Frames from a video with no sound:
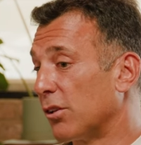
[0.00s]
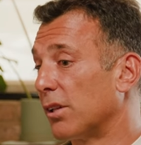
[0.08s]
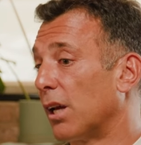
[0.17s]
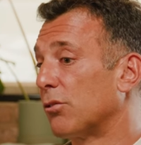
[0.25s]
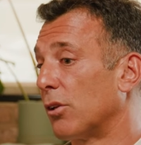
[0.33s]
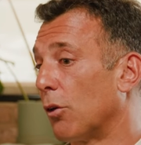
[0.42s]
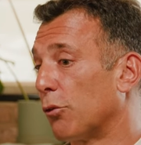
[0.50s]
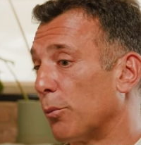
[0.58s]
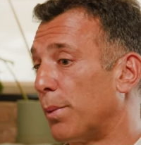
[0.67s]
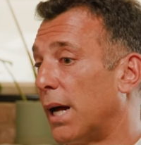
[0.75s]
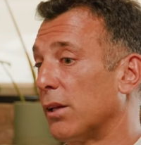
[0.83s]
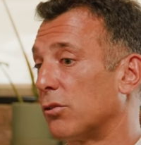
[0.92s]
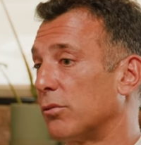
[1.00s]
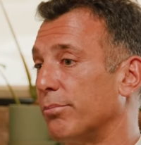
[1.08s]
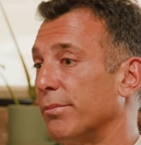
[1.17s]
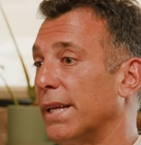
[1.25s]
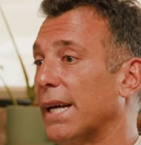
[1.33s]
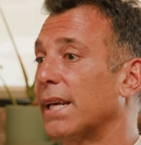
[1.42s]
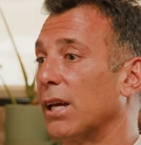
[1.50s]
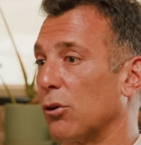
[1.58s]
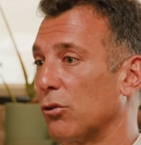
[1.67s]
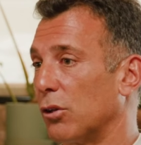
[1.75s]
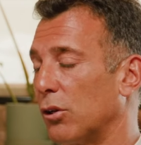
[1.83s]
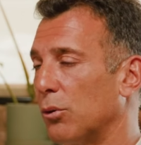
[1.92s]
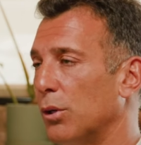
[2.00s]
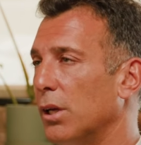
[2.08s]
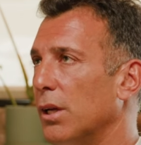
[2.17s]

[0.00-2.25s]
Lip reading: in lifestyle over the past decade or so